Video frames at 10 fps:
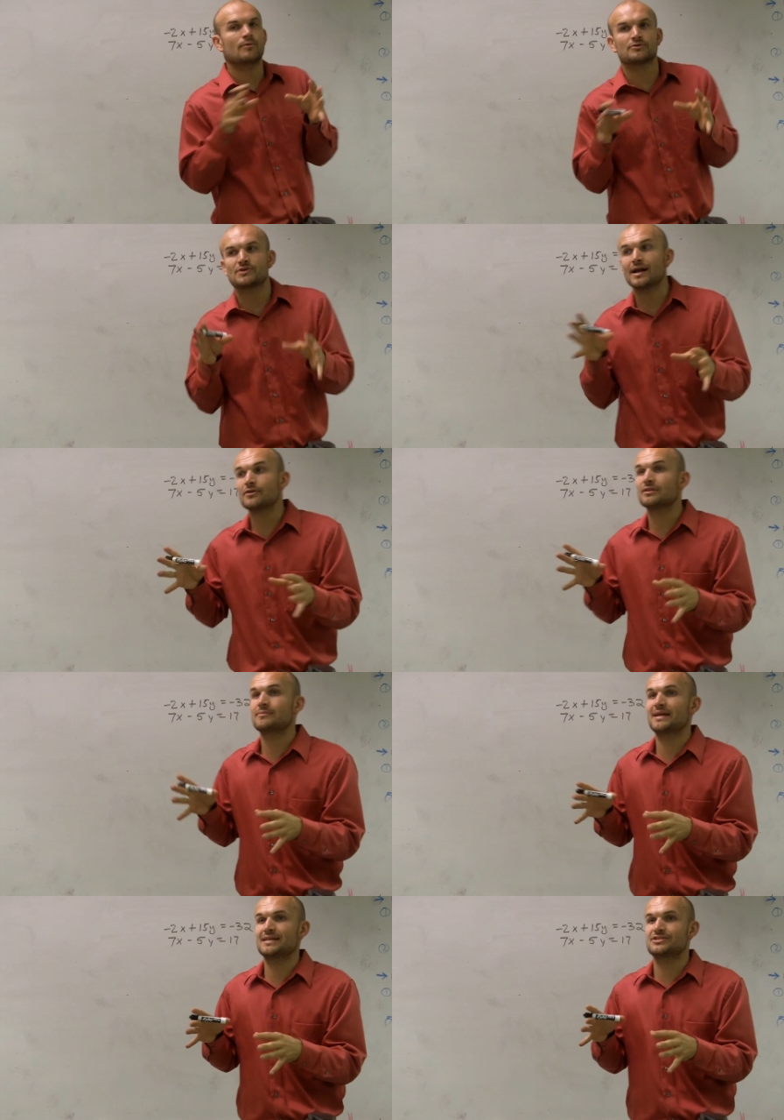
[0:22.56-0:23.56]
when we're trying to do
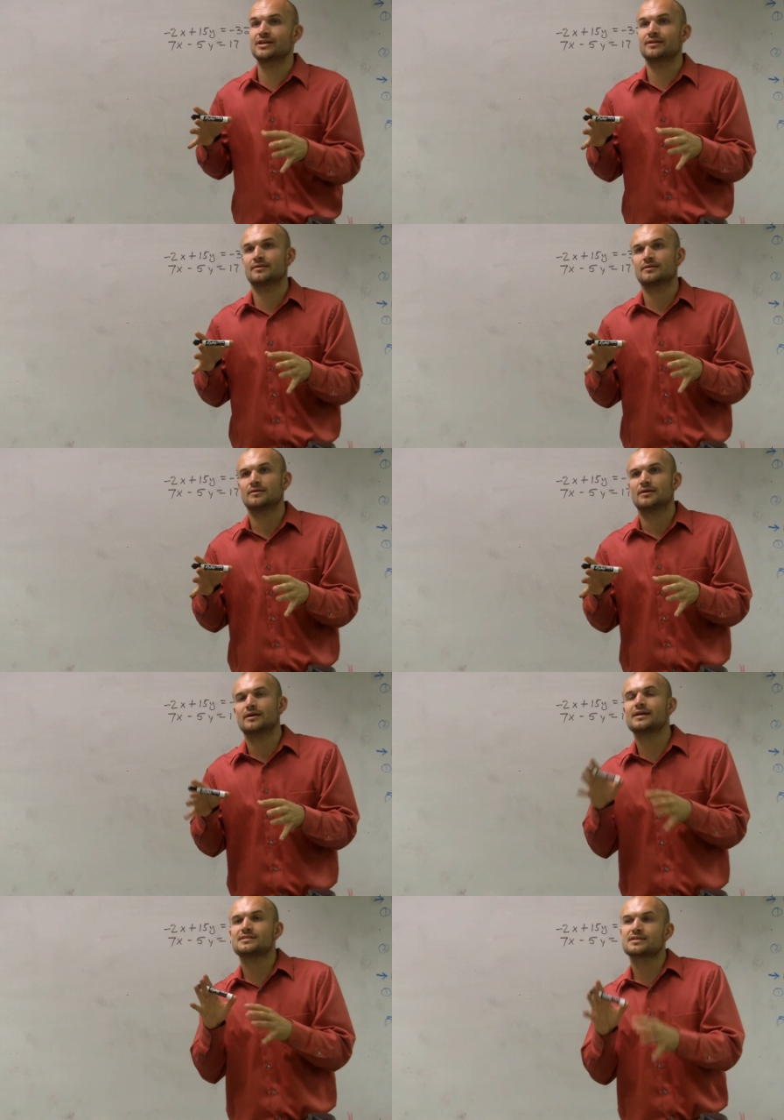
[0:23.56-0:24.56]
elimination,
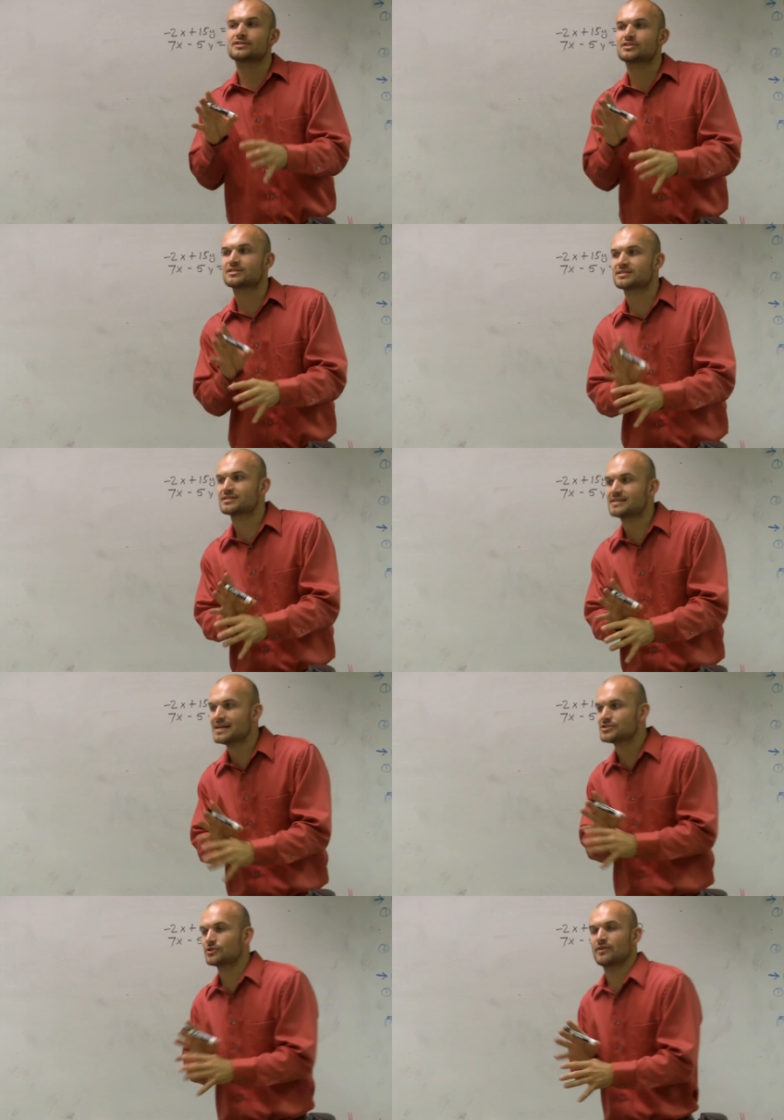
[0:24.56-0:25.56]
it's
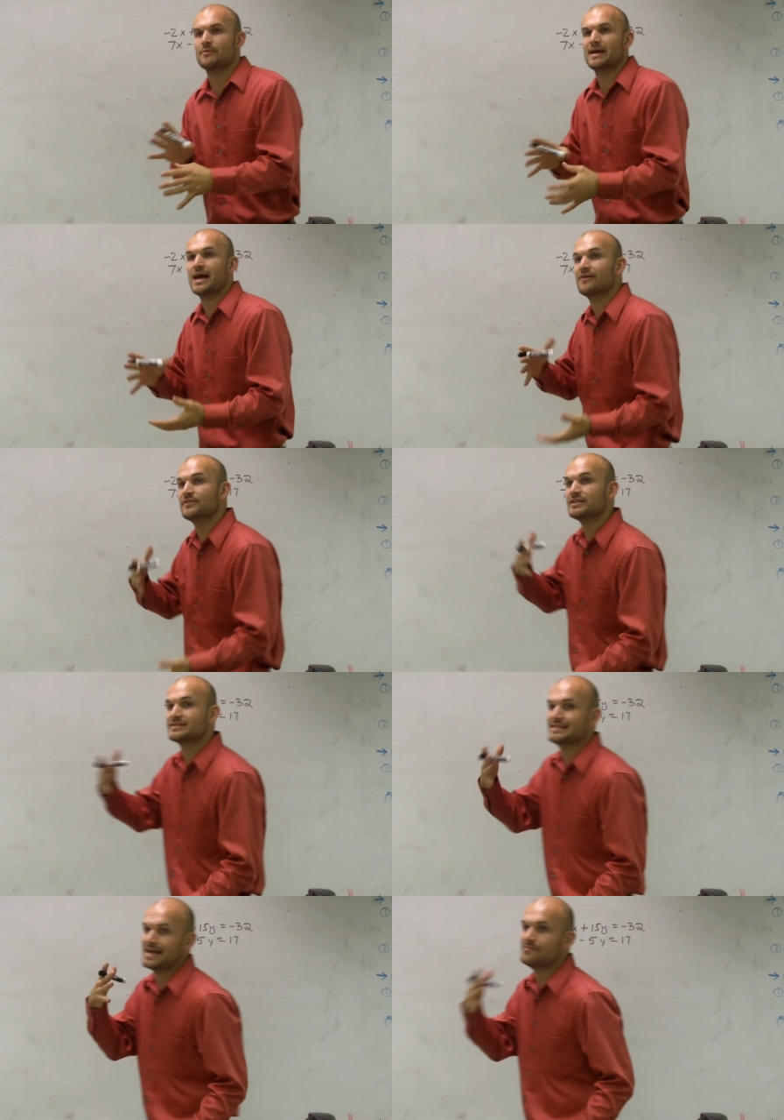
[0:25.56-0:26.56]
essential that we have the
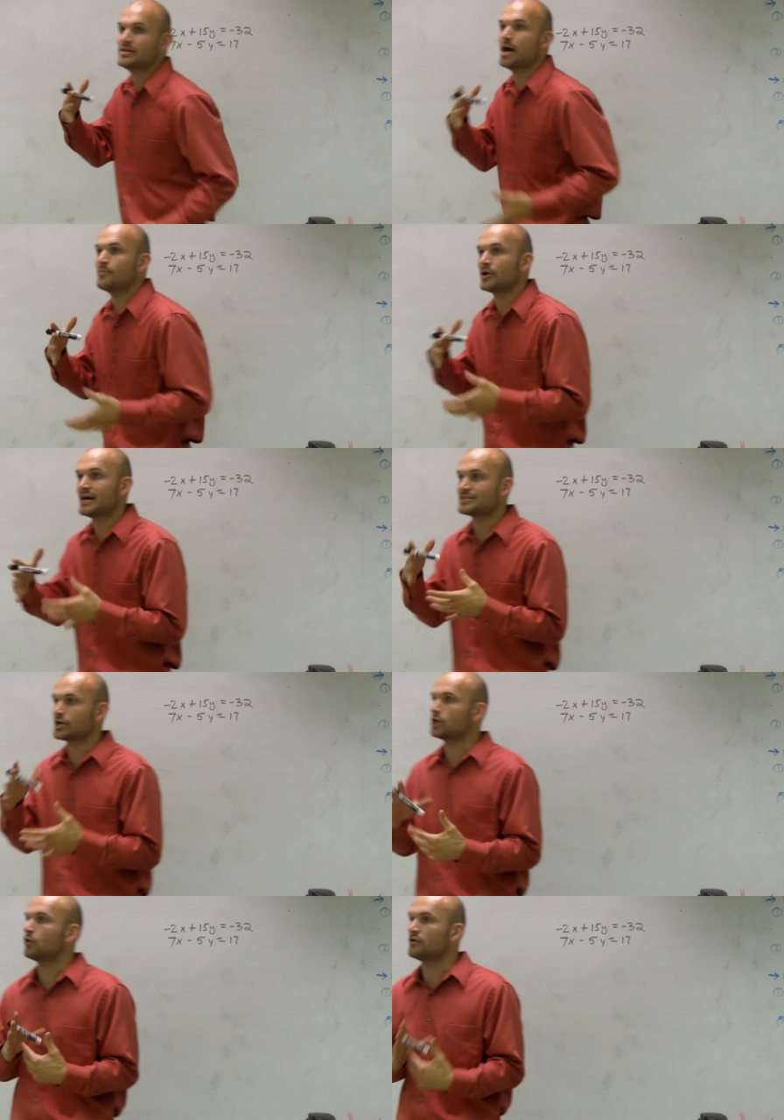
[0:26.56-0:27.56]
same number as our